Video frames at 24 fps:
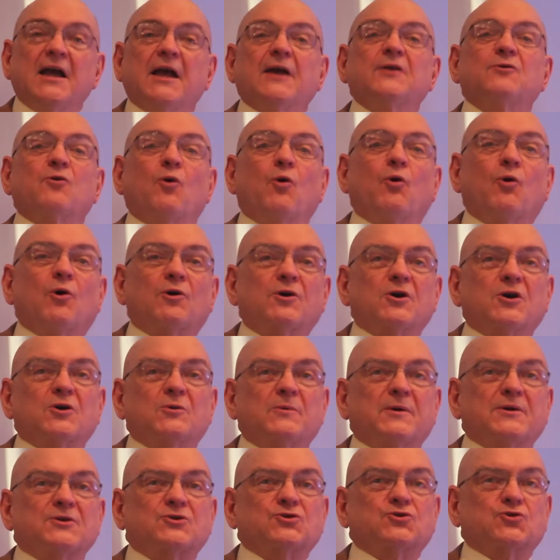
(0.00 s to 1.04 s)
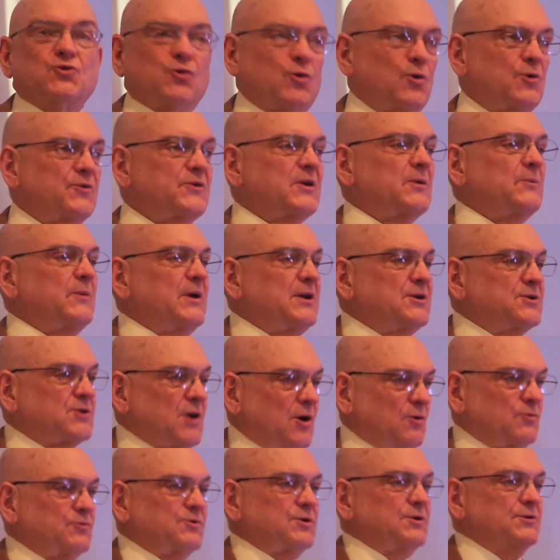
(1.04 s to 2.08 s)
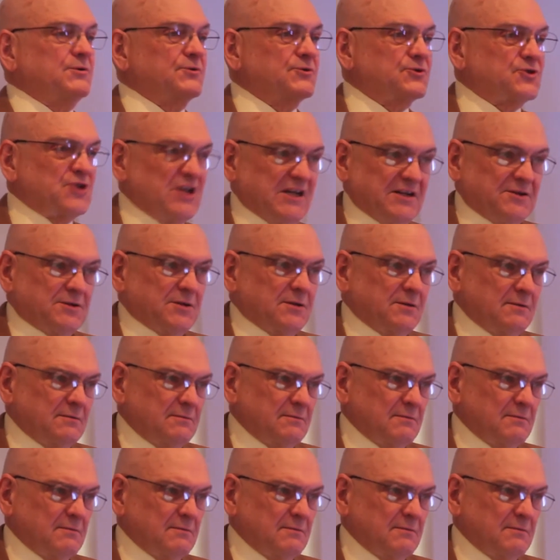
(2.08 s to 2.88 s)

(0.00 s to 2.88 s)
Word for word: in order to ensure that we don't cheat,